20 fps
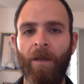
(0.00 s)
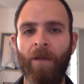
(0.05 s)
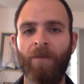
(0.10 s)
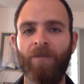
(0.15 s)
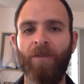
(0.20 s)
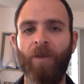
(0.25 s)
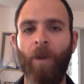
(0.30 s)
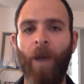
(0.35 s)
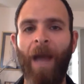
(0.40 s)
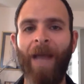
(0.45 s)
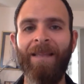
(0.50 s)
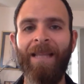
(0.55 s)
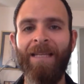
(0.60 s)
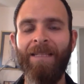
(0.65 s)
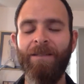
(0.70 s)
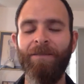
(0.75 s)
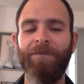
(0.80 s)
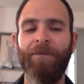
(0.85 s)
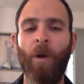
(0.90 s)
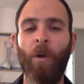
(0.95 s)
So I
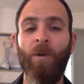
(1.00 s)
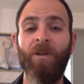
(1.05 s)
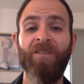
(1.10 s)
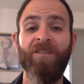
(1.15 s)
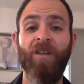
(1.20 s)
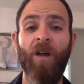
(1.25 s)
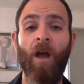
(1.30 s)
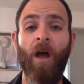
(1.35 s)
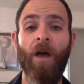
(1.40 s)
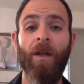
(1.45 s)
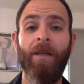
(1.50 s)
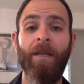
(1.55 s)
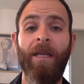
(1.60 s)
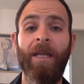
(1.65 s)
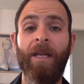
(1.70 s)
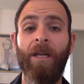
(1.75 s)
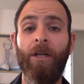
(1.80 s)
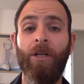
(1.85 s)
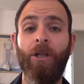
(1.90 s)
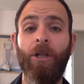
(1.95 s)
like to focus on
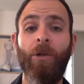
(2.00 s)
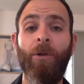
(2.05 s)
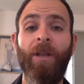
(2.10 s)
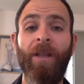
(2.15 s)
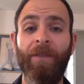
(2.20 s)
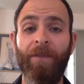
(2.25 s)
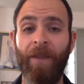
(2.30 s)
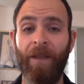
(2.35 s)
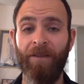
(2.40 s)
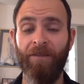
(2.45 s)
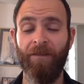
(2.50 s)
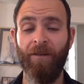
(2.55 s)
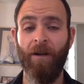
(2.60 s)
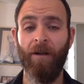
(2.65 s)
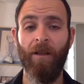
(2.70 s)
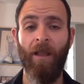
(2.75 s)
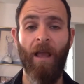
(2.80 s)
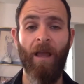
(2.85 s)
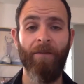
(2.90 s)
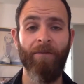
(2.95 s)
including things in our
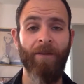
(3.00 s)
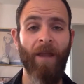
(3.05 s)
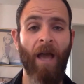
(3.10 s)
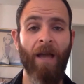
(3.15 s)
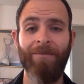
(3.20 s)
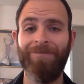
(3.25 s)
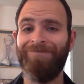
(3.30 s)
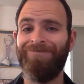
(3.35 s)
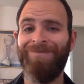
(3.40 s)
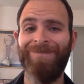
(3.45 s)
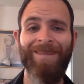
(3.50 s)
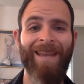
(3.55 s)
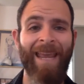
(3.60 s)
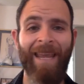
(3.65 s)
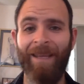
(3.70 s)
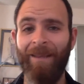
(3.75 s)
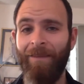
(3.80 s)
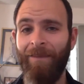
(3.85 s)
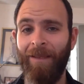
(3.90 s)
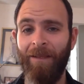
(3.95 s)
life, not
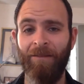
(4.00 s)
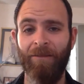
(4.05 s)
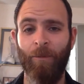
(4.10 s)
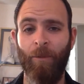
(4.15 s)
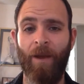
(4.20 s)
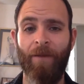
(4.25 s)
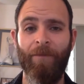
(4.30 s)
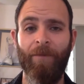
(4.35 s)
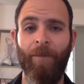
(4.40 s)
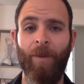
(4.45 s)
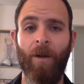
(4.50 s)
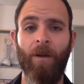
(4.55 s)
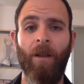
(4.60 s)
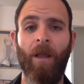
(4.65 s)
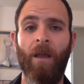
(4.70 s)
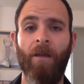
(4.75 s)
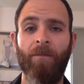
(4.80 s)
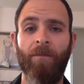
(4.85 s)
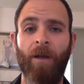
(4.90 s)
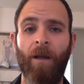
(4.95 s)
taking things away from our
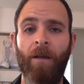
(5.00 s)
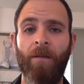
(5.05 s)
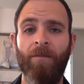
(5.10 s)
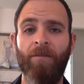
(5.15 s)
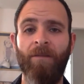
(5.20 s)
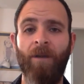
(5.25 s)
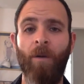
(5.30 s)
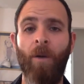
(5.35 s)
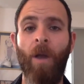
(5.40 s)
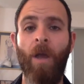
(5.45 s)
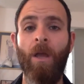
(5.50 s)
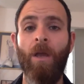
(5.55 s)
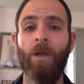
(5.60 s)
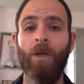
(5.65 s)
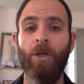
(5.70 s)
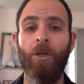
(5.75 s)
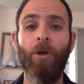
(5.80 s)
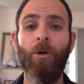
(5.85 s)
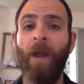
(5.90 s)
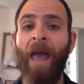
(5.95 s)
life, right? So
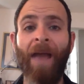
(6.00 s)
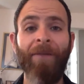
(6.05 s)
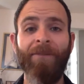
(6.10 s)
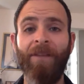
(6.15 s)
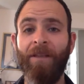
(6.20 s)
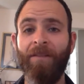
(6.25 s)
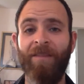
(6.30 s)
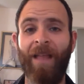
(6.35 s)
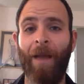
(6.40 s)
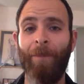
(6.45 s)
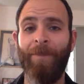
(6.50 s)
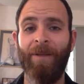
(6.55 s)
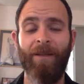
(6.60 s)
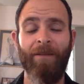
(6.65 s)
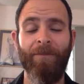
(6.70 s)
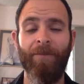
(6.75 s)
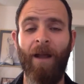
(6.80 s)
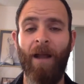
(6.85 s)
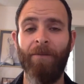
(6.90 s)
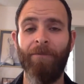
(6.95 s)
you don't have to stop eating
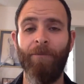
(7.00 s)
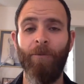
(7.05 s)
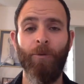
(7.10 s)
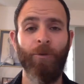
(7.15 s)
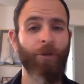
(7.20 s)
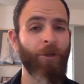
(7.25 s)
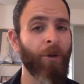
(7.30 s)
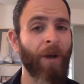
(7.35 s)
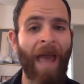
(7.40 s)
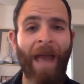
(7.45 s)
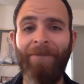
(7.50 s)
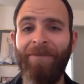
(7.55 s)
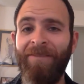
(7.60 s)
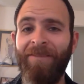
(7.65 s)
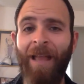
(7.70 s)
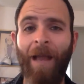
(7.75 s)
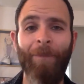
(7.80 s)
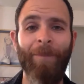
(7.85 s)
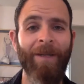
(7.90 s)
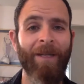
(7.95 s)
fried food. You don't have to
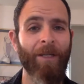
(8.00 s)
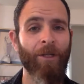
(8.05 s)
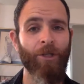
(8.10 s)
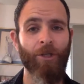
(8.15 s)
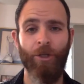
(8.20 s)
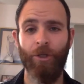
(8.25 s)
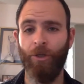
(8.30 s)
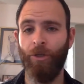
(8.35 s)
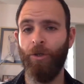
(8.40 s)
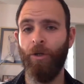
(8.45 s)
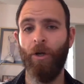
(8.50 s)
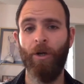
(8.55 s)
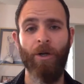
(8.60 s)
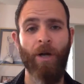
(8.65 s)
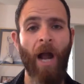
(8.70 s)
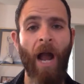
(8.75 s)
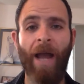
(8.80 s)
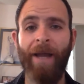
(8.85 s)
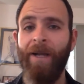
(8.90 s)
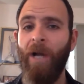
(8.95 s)
stop eating sugar or your
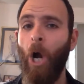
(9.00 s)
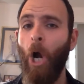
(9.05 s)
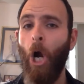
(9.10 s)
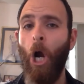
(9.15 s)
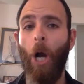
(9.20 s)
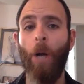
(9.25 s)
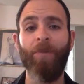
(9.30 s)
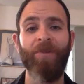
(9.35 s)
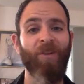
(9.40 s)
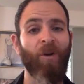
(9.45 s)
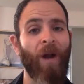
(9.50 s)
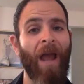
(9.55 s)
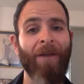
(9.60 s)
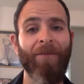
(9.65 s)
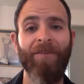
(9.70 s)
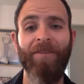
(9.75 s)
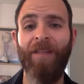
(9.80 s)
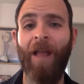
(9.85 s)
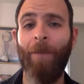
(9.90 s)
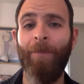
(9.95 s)
high carbs. You don't have
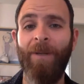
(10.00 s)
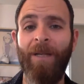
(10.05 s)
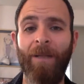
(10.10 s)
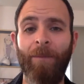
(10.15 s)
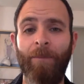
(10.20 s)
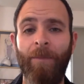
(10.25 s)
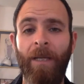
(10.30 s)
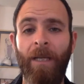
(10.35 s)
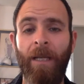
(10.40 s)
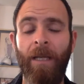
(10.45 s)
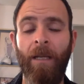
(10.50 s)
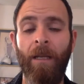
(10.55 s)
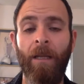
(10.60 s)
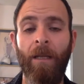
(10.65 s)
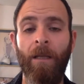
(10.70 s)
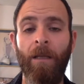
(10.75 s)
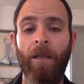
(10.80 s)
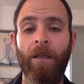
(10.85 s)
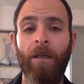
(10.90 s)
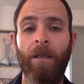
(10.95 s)
to stop eating meat.
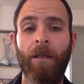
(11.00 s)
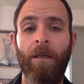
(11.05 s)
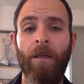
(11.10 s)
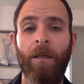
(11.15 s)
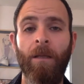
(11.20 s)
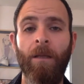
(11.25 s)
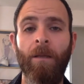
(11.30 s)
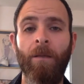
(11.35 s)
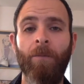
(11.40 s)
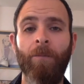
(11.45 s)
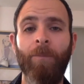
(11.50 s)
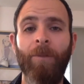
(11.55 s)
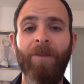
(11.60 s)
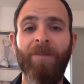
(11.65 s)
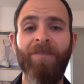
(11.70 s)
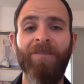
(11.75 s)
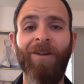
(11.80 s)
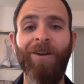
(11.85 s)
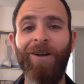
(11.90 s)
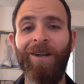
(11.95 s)
But
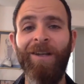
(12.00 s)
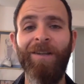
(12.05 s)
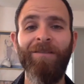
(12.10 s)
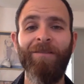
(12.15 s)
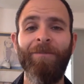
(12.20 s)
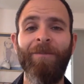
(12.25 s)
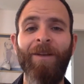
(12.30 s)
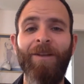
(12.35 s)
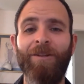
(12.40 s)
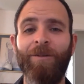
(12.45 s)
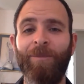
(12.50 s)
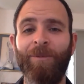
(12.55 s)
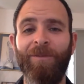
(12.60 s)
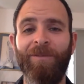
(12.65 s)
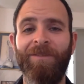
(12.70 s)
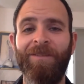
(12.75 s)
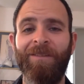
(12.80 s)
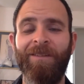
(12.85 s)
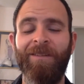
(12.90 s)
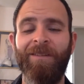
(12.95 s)
start eating some
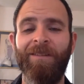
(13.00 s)
vegetables.